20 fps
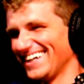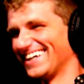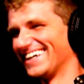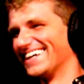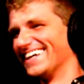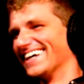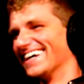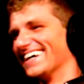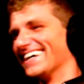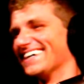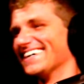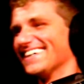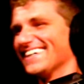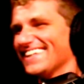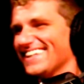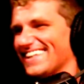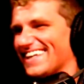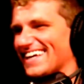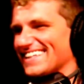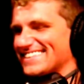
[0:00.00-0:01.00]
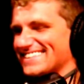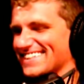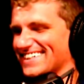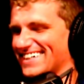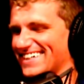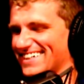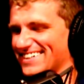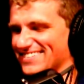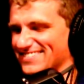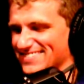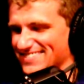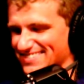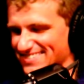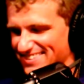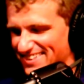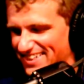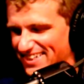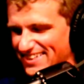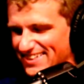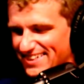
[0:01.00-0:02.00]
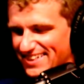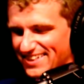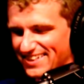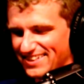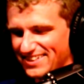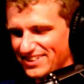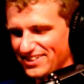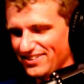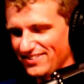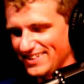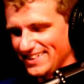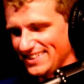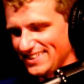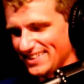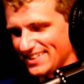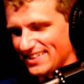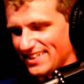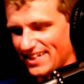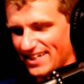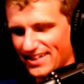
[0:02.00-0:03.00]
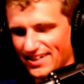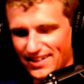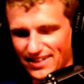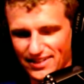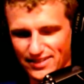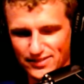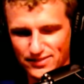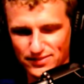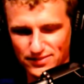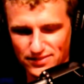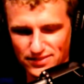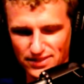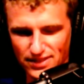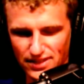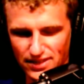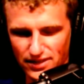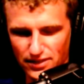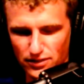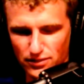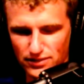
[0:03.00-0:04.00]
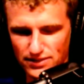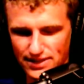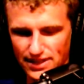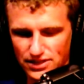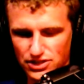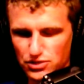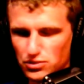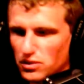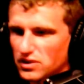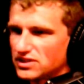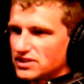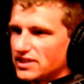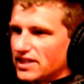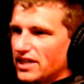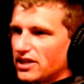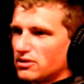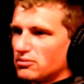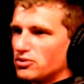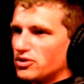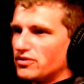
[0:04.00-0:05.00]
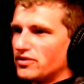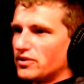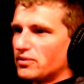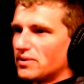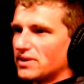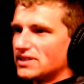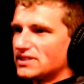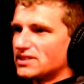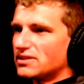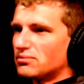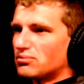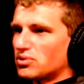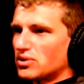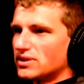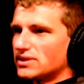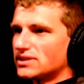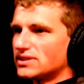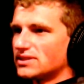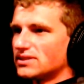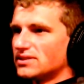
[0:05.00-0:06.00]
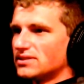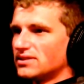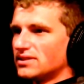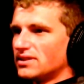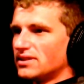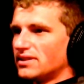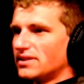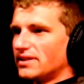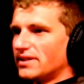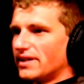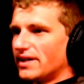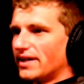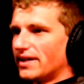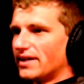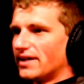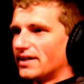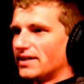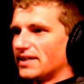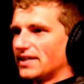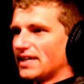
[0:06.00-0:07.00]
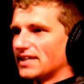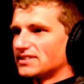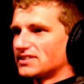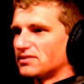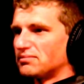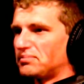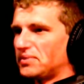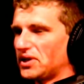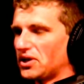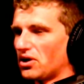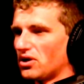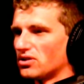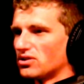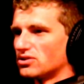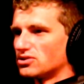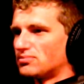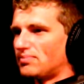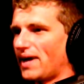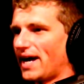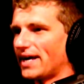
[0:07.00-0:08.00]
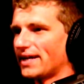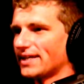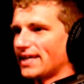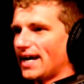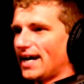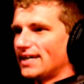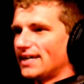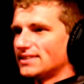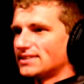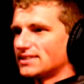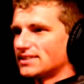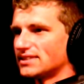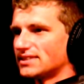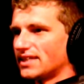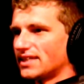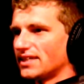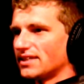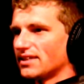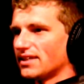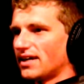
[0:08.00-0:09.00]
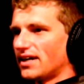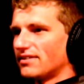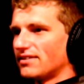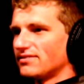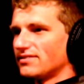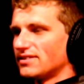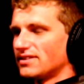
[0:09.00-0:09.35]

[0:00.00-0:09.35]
Yeah, that's he did that what's that Schwarzenegger movie where he's in prison and he has to beat all those bad guys to stay alive?